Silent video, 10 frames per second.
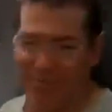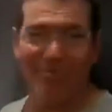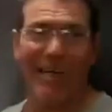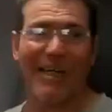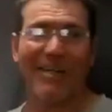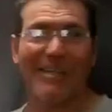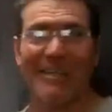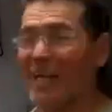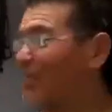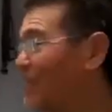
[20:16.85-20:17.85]
Bringing that
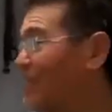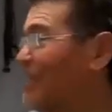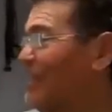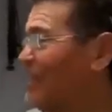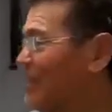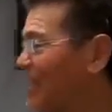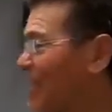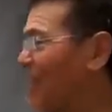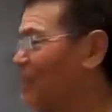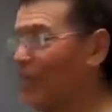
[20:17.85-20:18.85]
stuff,
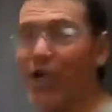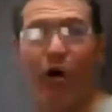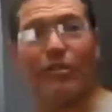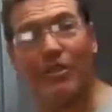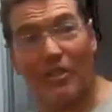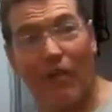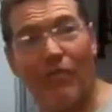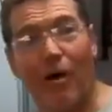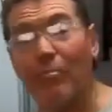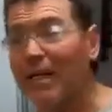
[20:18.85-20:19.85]
the occult stuff
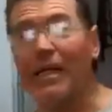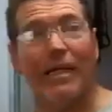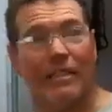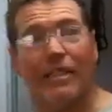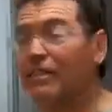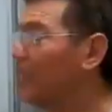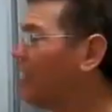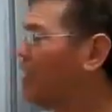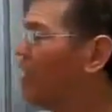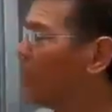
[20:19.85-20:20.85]
up. But
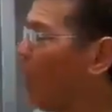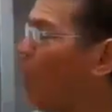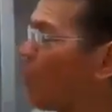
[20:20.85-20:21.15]
the whole